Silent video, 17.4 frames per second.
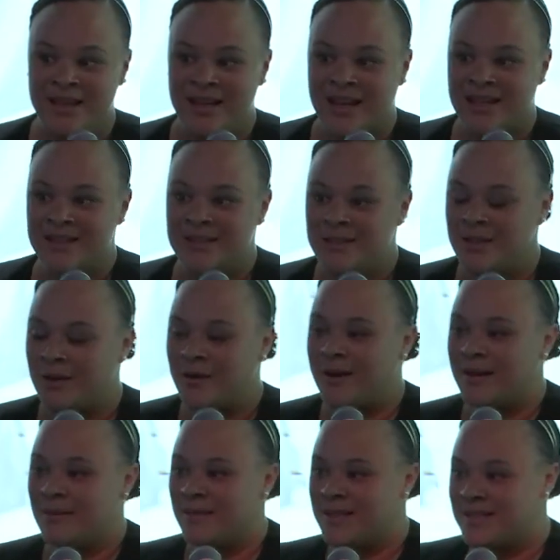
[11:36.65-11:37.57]
And so
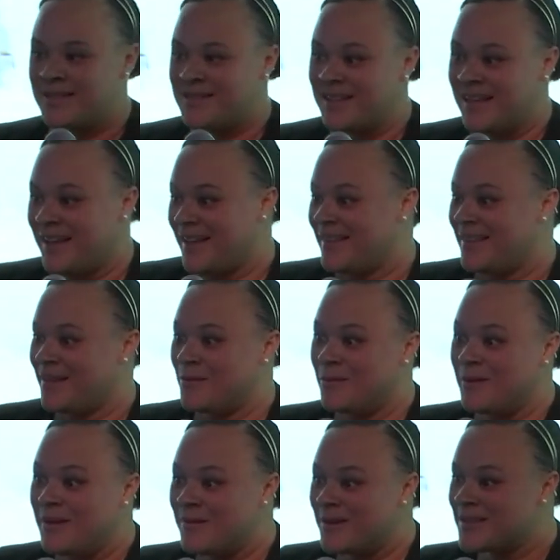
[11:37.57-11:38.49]
I must say that
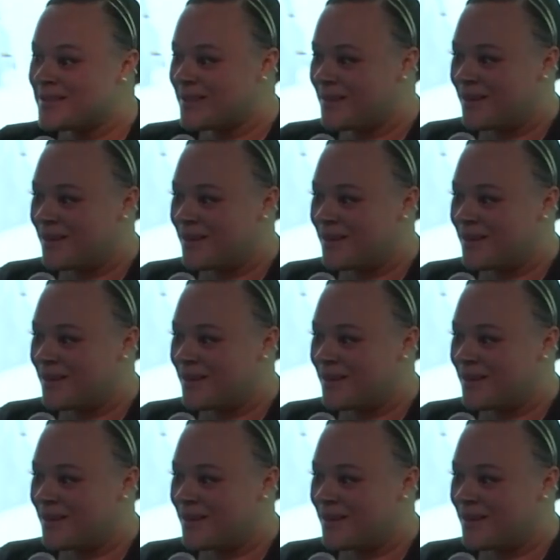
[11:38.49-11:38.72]
we must